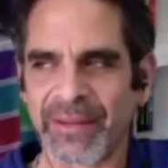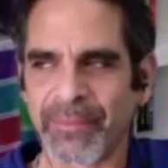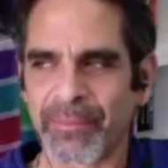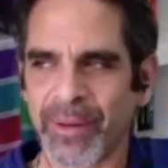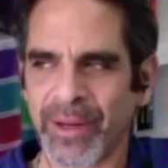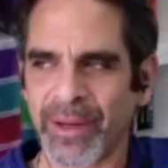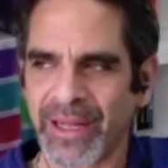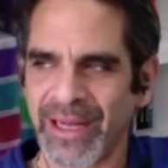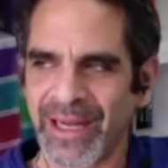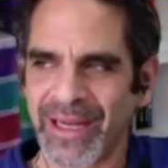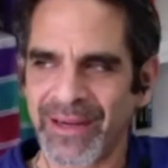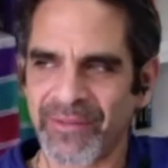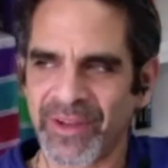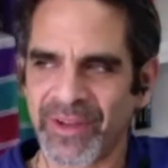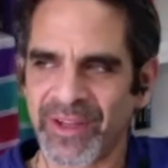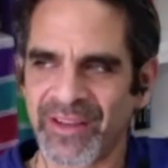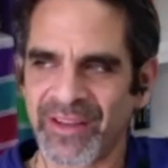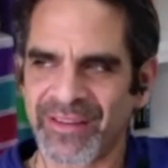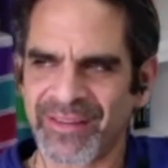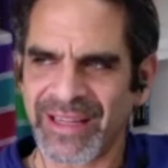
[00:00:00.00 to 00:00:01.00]
by
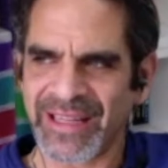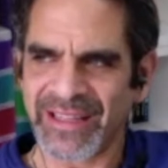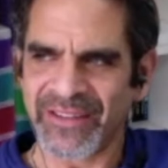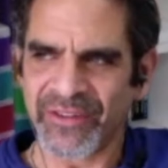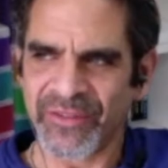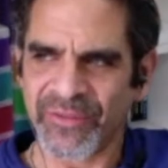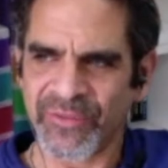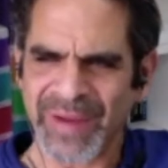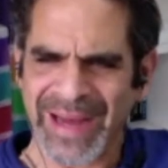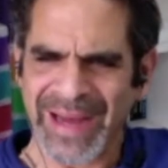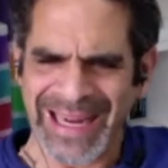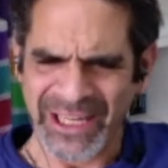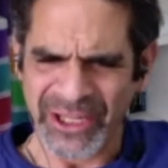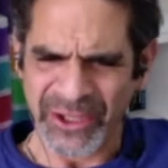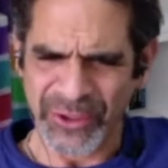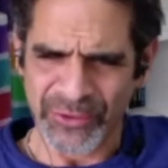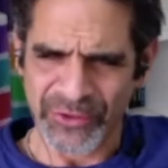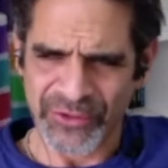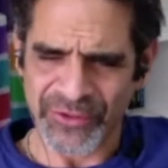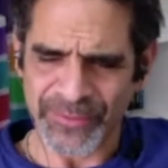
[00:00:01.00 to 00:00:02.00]
having a set of
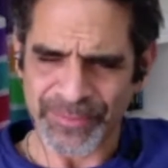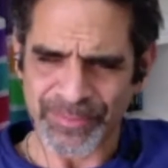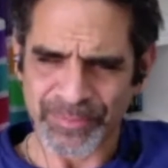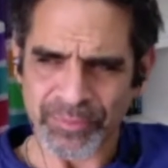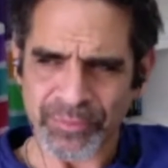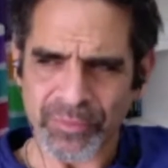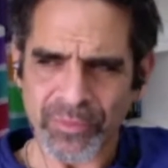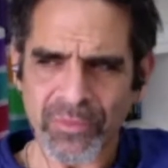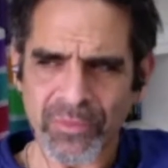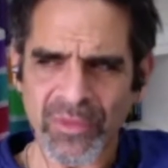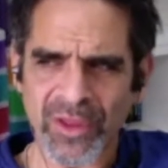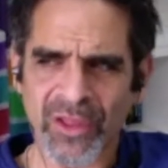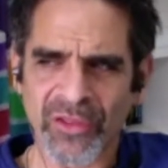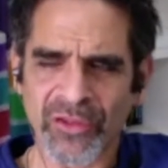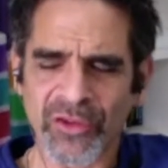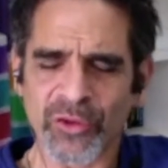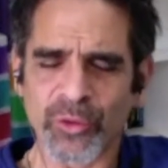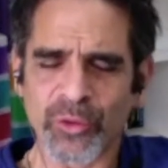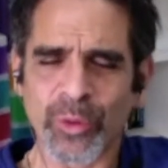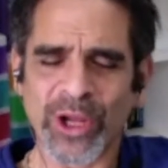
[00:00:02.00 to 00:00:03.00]
values
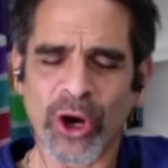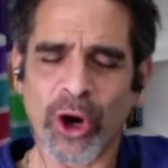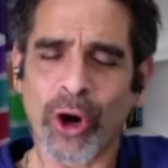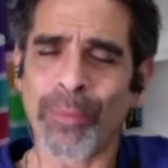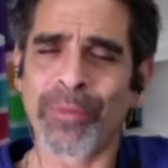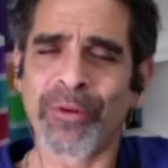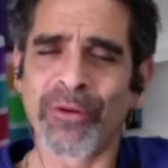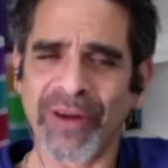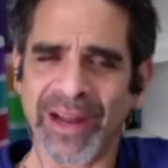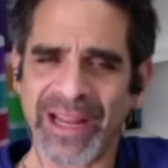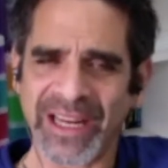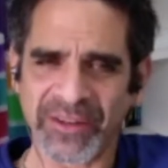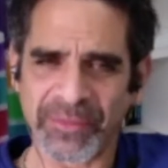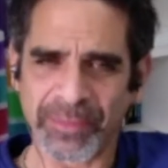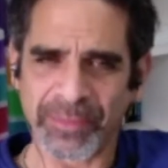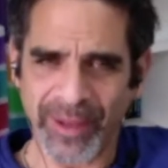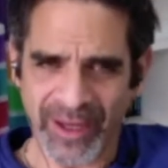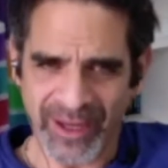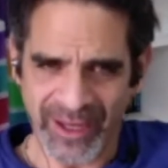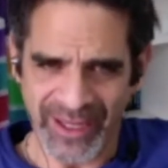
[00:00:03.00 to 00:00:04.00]
that we operate
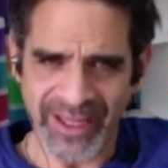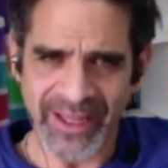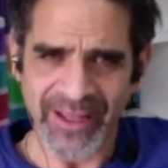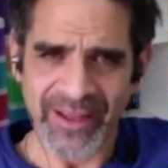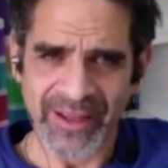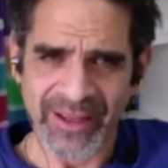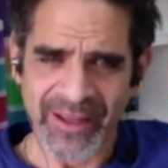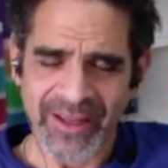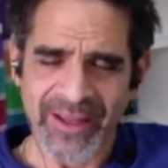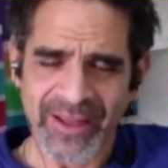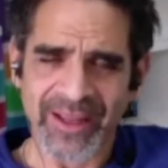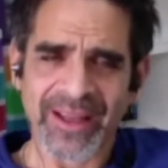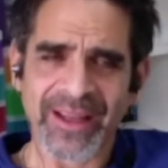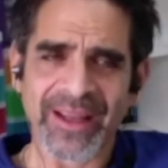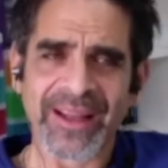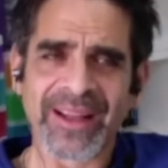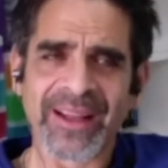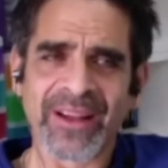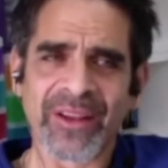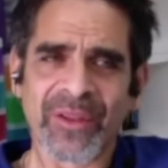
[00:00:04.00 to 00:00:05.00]
by,
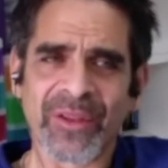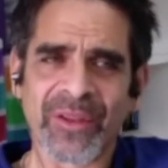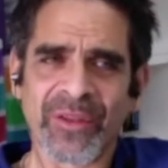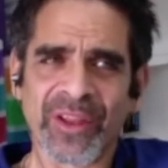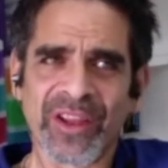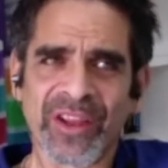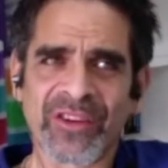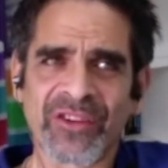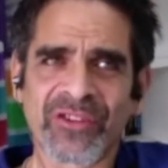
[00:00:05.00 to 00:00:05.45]
this